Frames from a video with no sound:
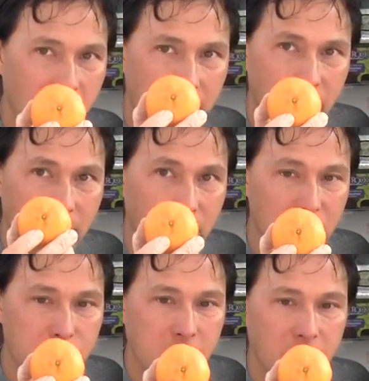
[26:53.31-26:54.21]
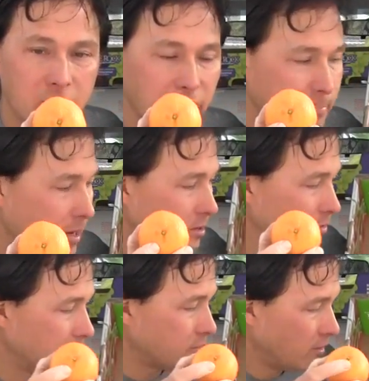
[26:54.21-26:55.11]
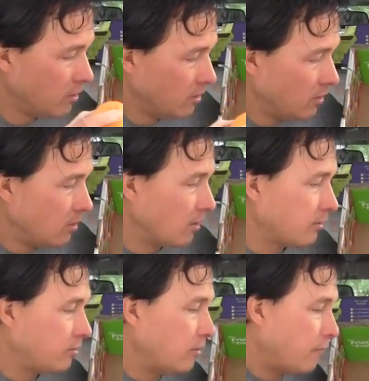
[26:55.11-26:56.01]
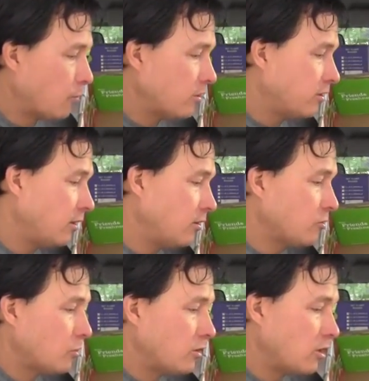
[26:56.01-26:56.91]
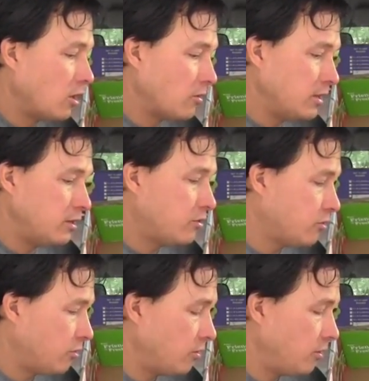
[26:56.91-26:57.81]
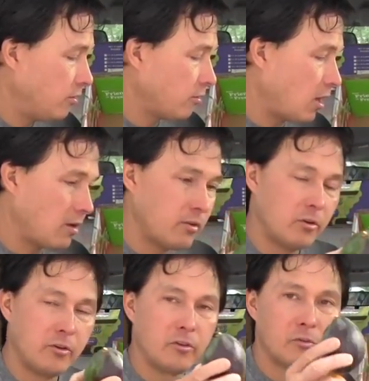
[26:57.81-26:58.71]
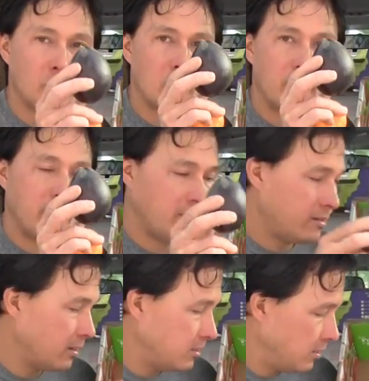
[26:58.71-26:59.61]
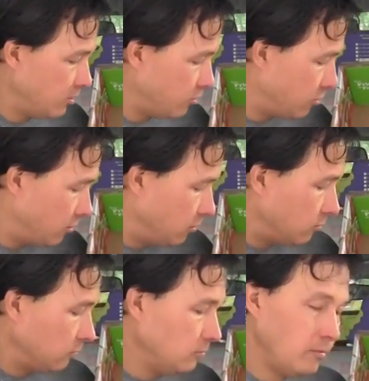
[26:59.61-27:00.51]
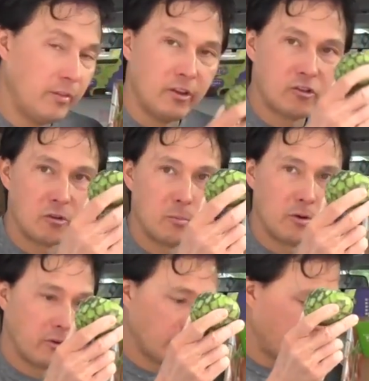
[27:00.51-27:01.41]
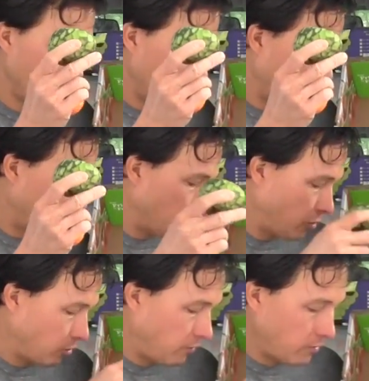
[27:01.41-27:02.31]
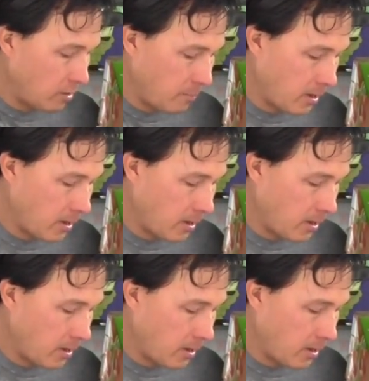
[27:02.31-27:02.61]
uh, these are some super delicious mandarins. Uh, let's see, the Fuertes were a dollar each. These avos were fifty cents each. These chirimoyas were three fifty a